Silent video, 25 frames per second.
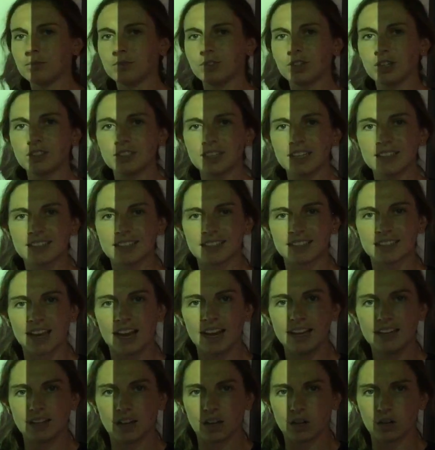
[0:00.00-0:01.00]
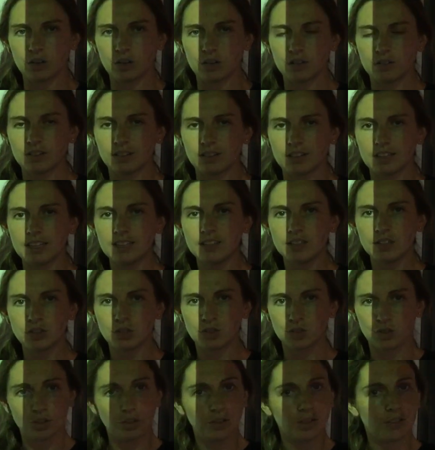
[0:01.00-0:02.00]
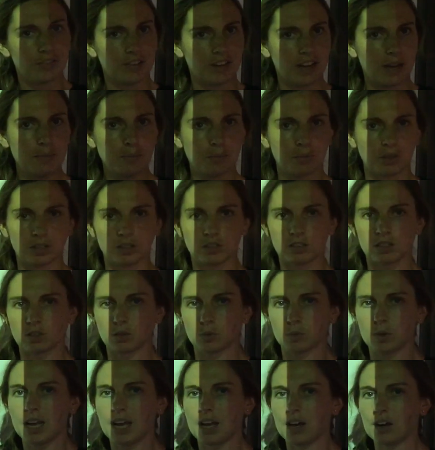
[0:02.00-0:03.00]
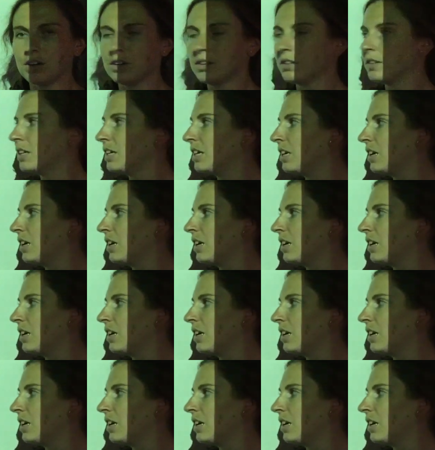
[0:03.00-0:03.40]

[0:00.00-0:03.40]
Just as a side note, this is true of numbers as well.